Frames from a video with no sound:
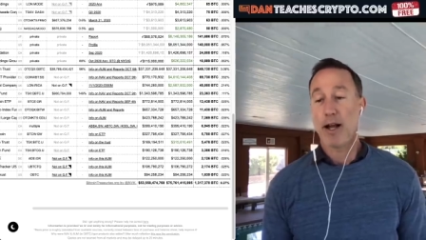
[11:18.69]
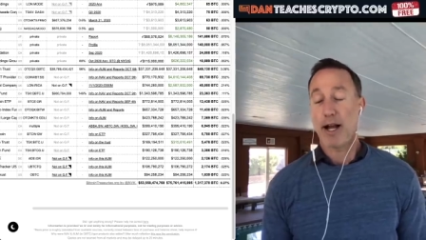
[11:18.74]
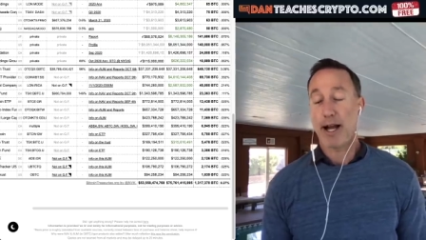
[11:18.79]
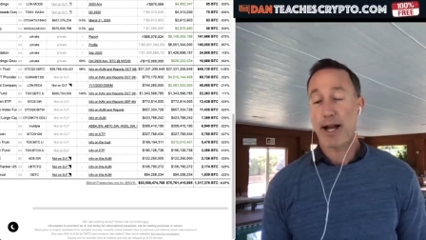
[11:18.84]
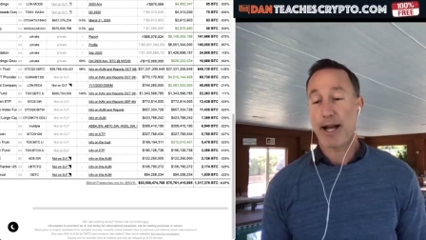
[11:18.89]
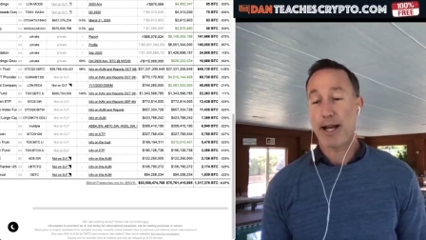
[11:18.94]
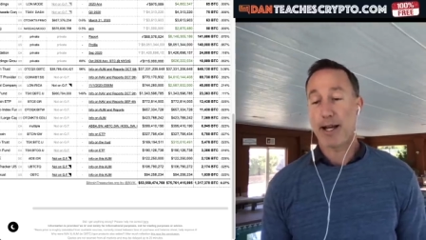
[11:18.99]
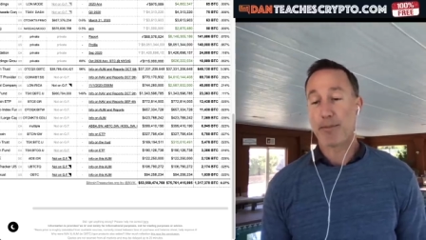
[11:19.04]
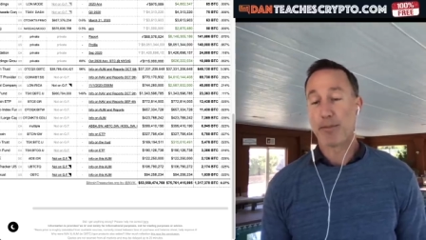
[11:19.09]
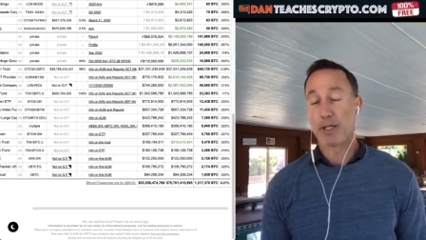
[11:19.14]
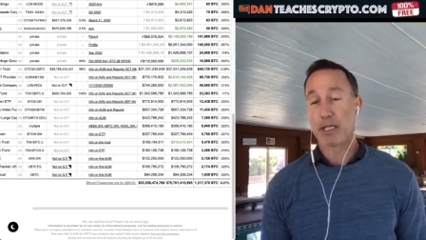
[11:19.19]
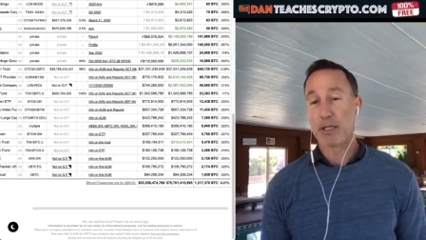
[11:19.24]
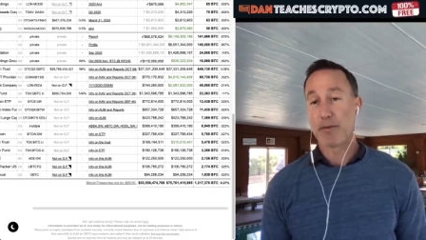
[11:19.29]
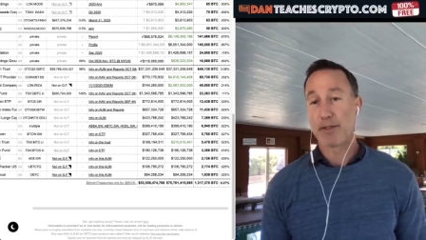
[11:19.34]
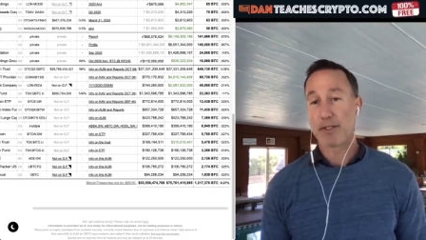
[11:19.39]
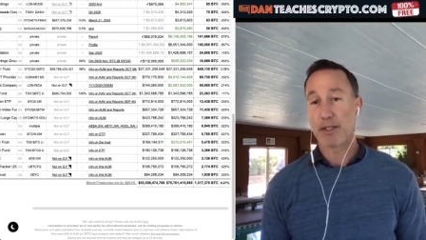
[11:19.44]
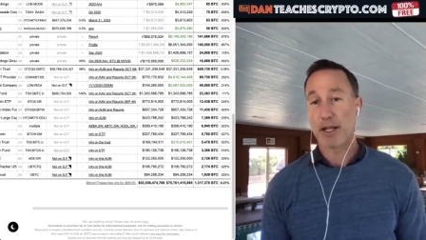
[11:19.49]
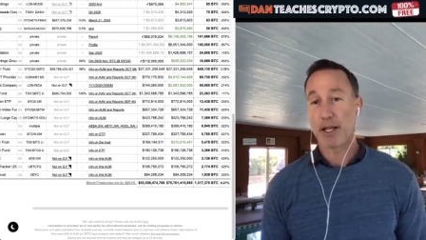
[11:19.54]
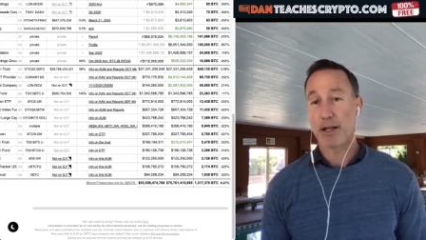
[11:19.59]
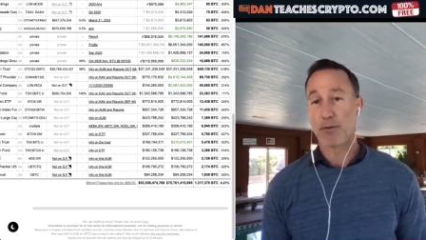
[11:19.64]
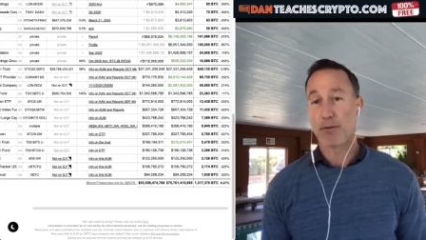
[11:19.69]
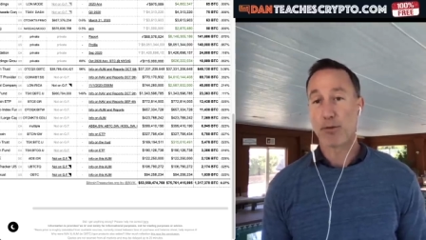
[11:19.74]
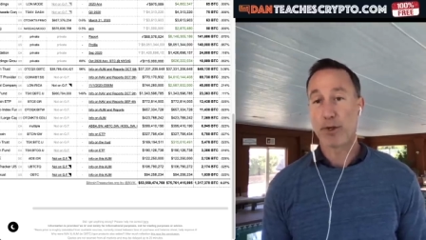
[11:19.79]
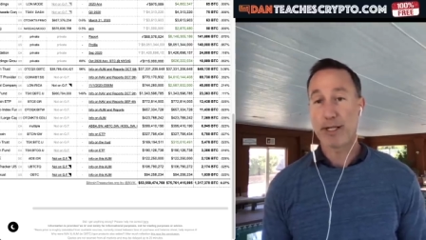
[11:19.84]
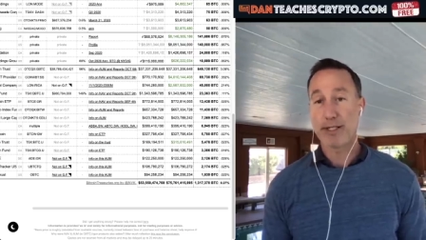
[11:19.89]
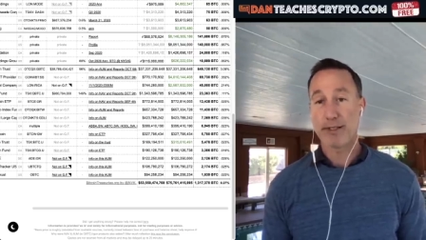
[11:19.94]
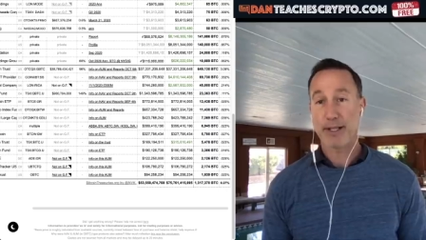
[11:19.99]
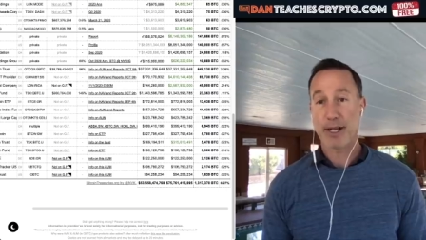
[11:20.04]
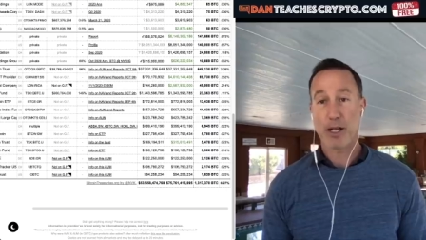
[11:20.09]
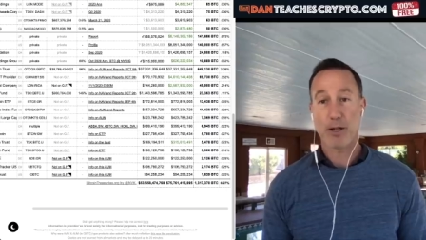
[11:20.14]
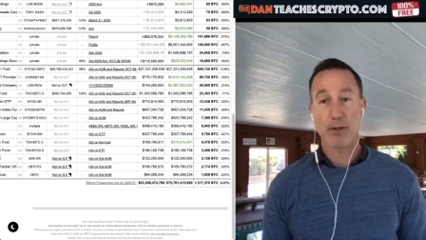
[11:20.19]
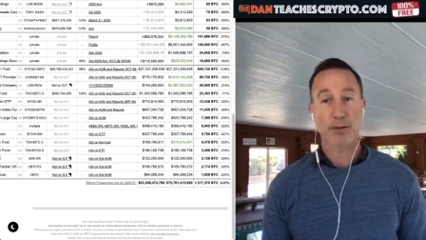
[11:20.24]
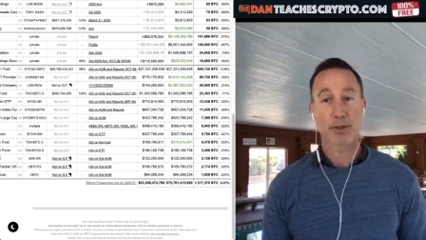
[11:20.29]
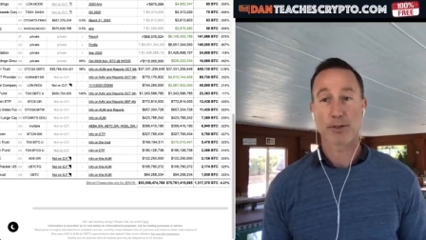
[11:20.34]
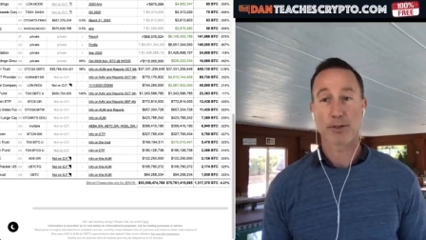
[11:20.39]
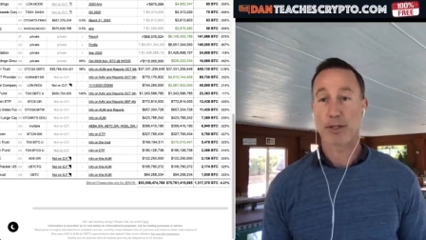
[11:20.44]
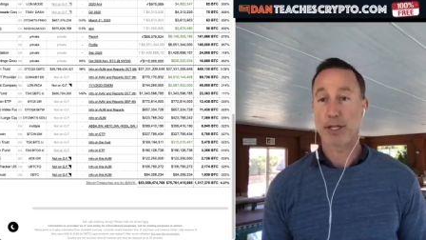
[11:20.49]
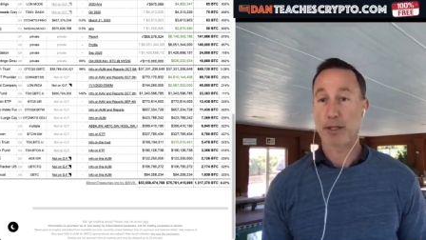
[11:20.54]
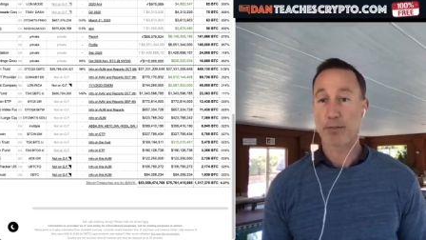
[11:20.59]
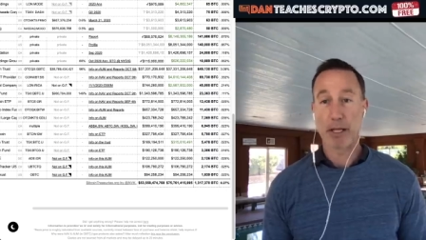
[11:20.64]
I believe it's a lot of retail,
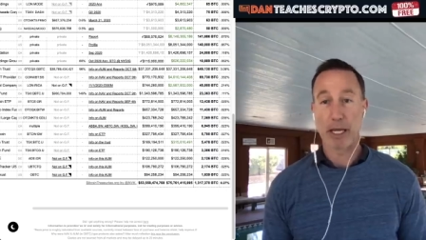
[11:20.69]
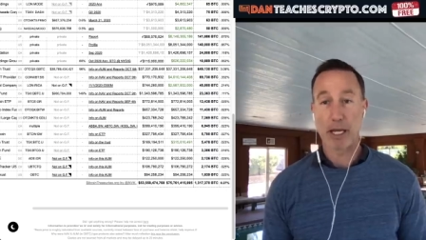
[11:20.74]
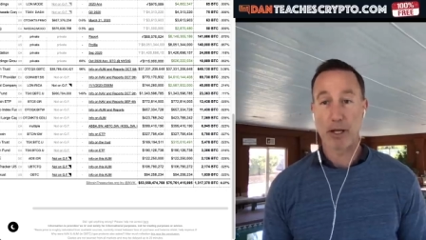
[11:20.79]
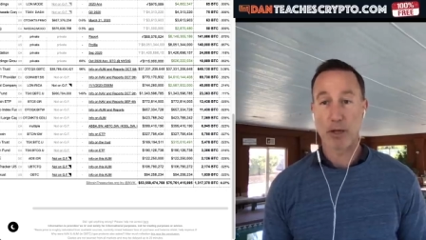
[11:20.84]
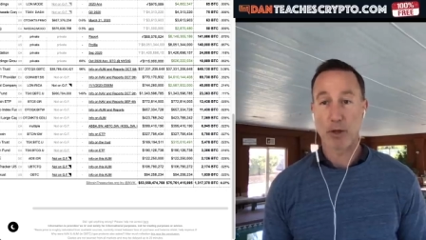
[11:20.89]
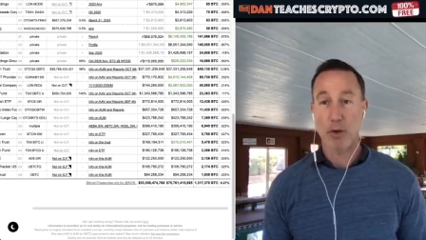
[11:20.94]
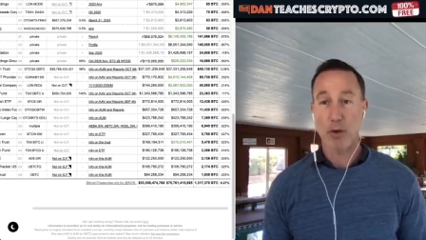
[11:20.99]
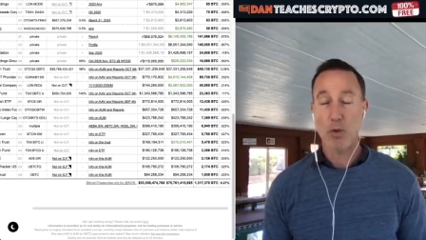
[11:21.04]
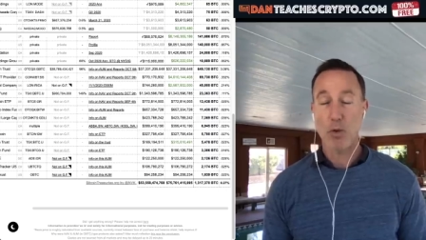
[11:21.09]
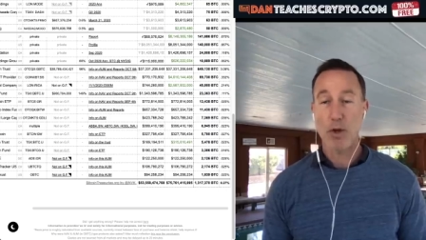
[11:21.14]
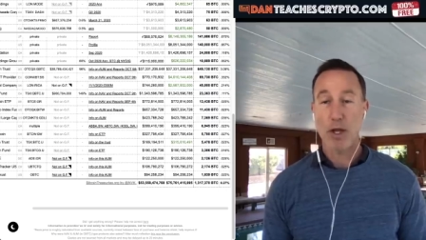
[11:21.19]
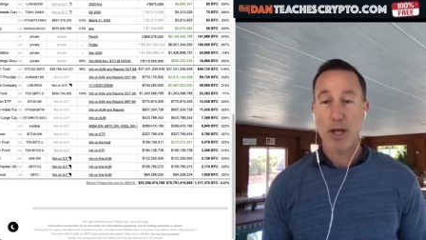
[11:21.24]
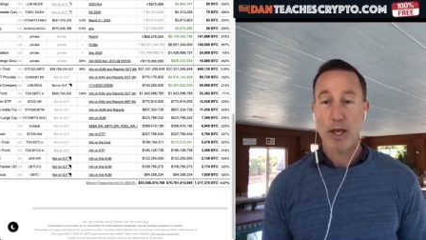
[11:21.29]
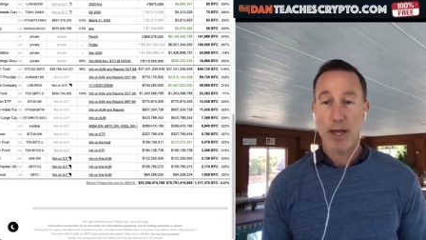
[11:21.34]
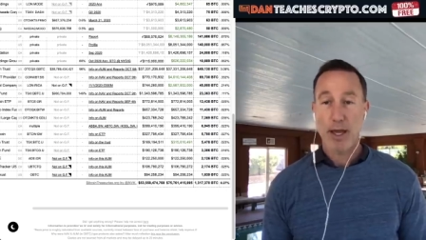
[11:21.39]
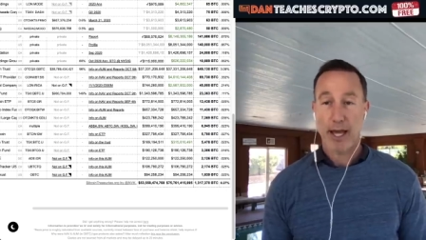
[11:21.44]
just like me and you.